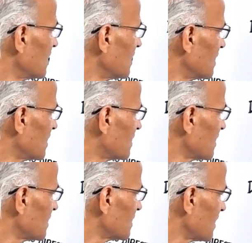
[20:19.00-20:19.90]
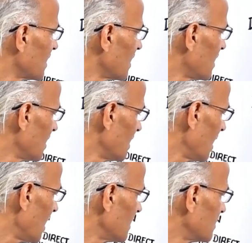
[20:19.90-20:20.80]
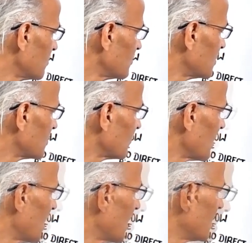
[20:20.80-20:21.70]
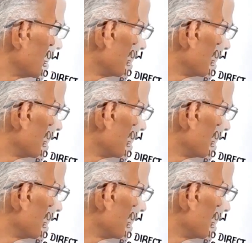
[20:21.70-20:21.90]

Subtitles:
Richter scale isoseismal line.